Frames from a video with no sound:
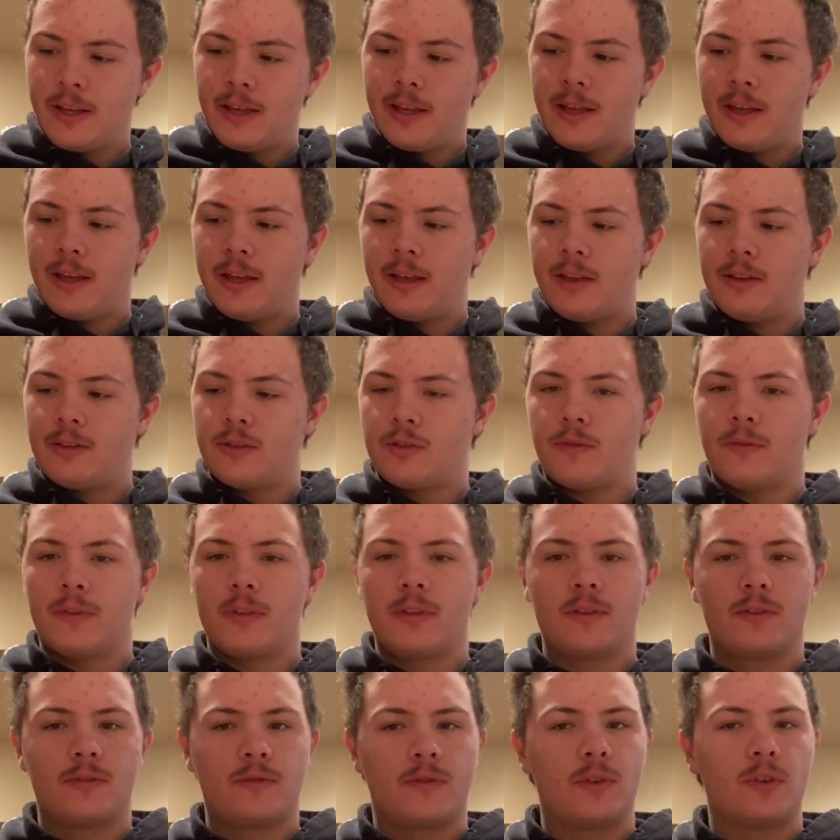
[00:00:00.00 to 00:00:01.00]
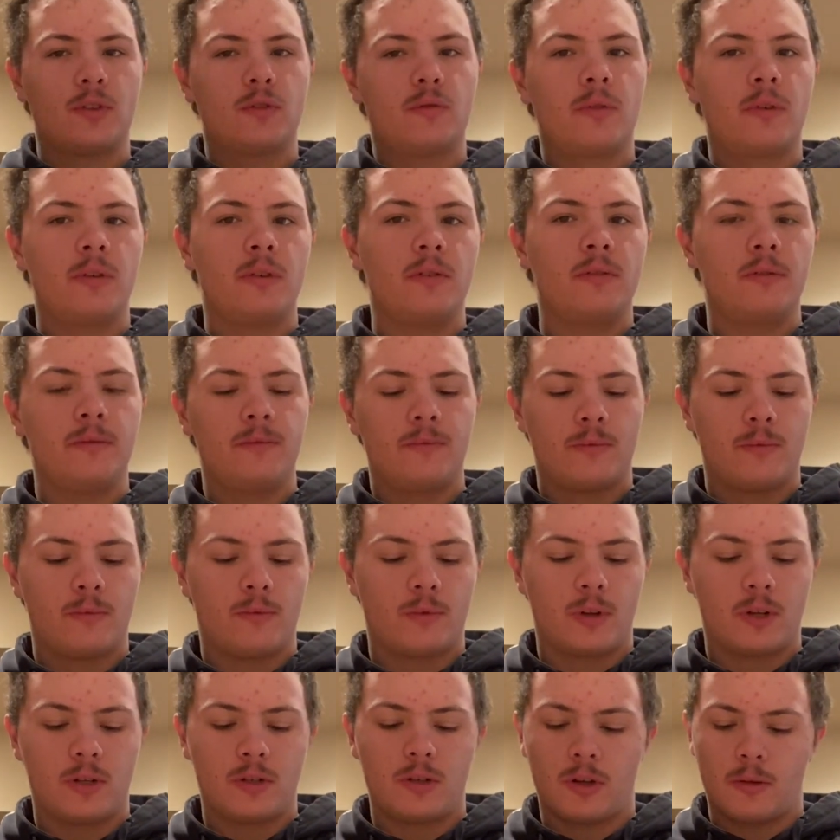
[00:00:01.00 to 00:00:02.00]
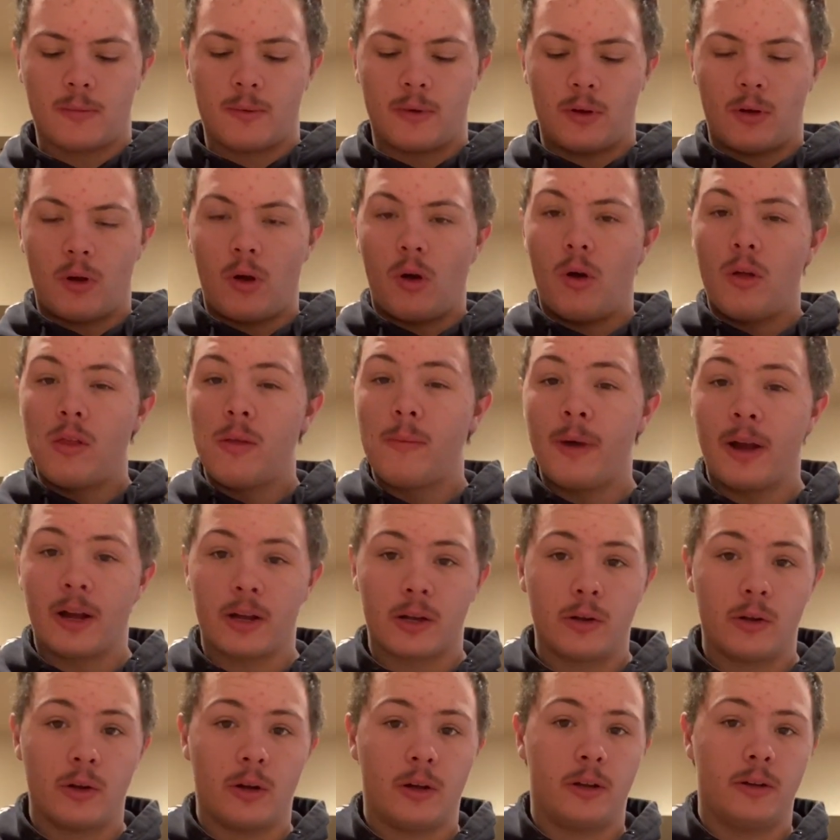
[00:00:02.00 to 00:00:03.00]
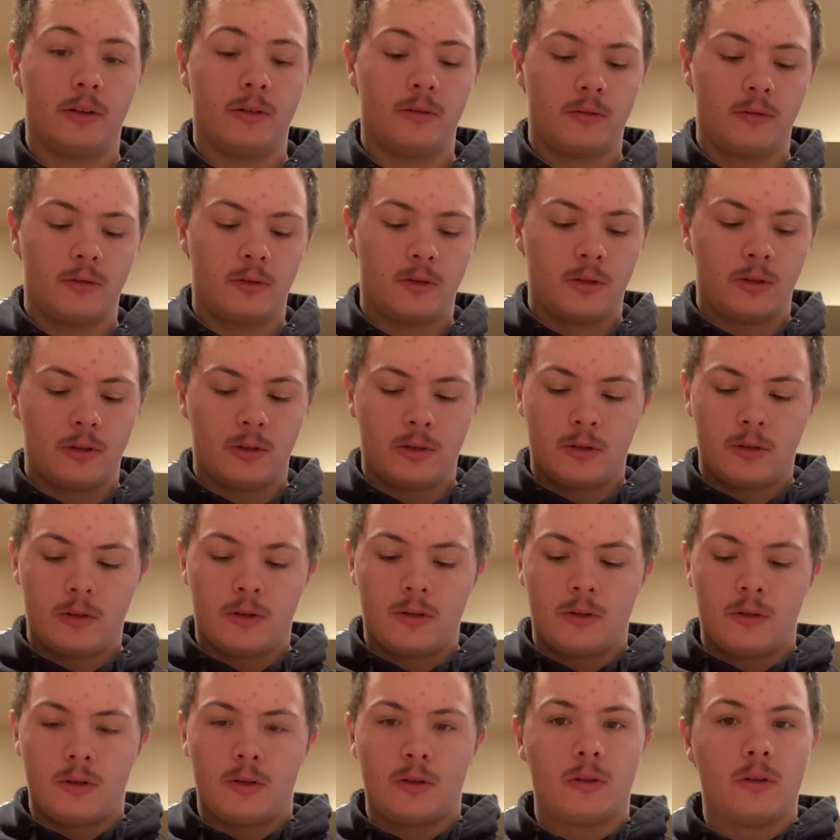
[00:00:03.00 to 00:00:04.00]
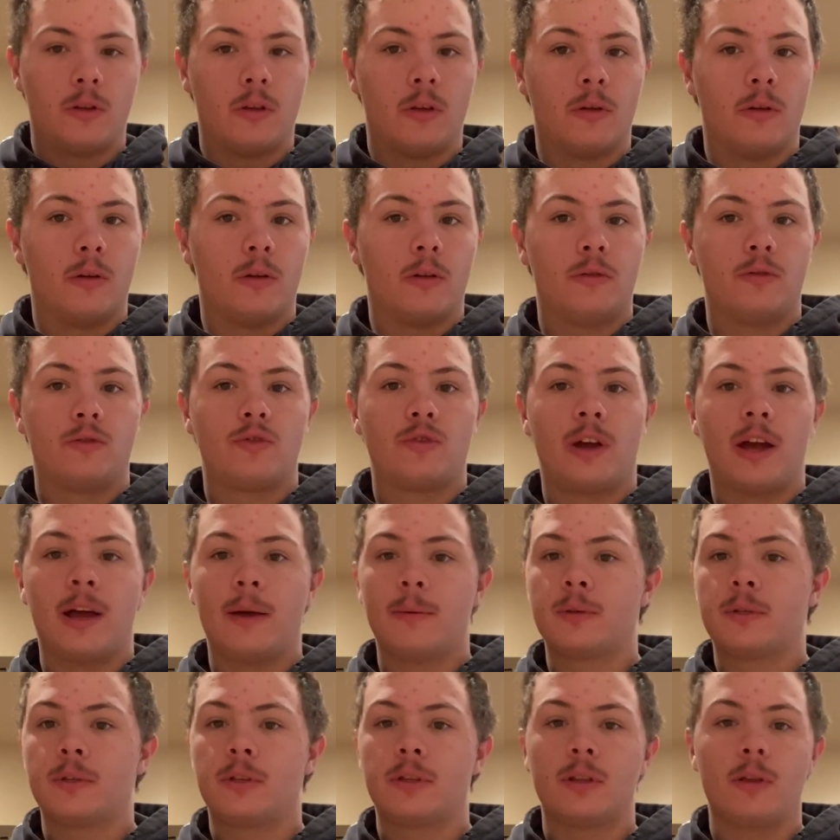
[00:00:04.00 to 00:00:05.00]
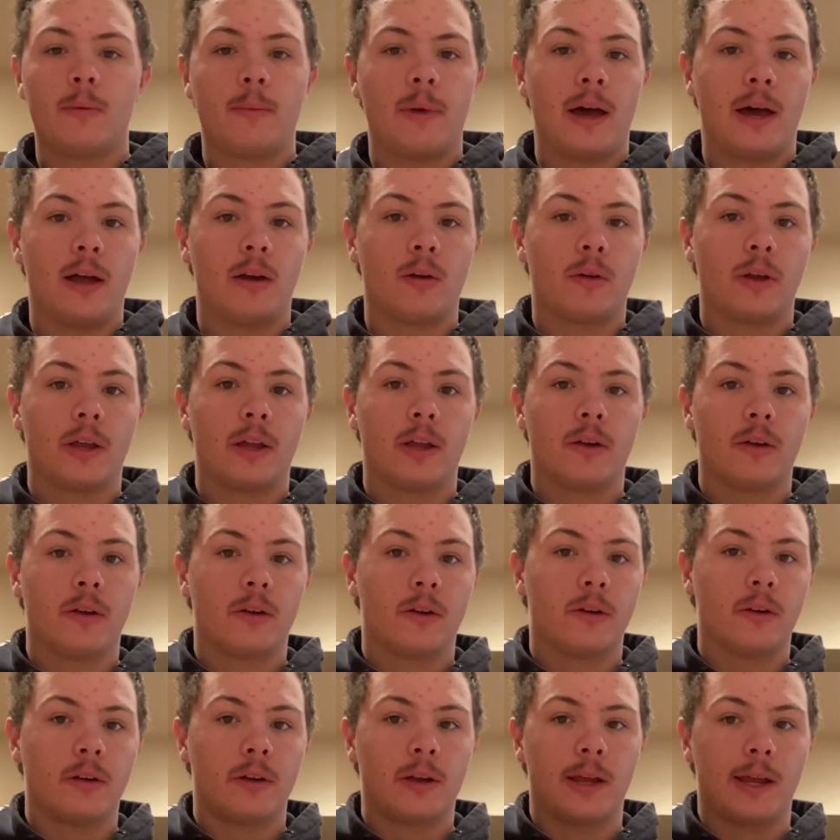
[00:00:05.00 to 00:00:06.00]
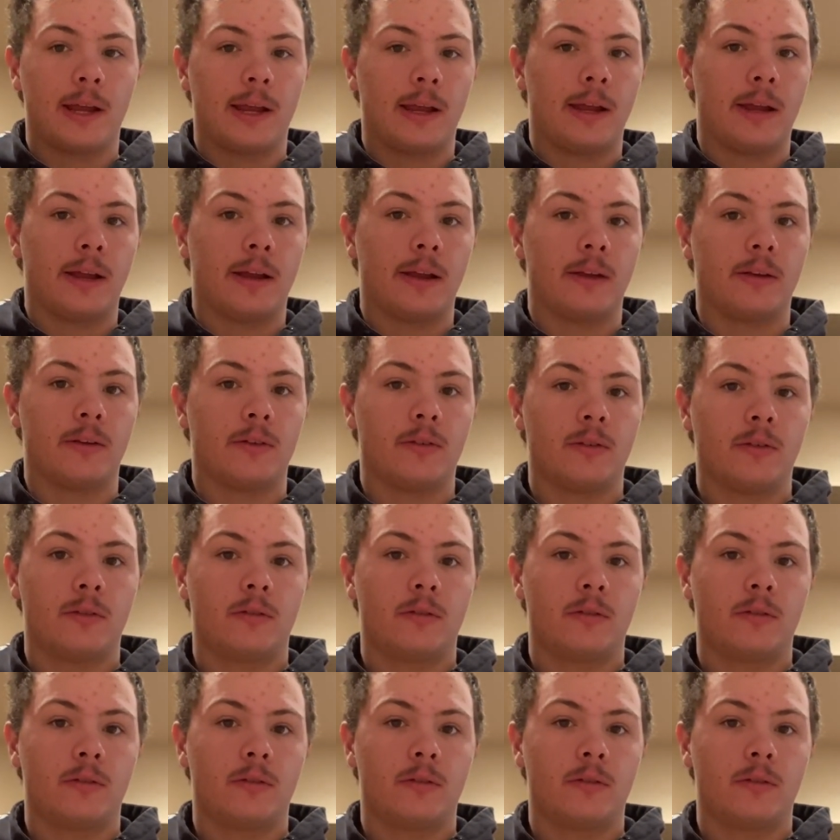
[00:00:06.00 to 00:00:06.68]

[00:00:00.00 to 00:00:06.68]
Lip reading: And so for this first one, we're going to talk about all the Bakugan, the traps, the battle gear, and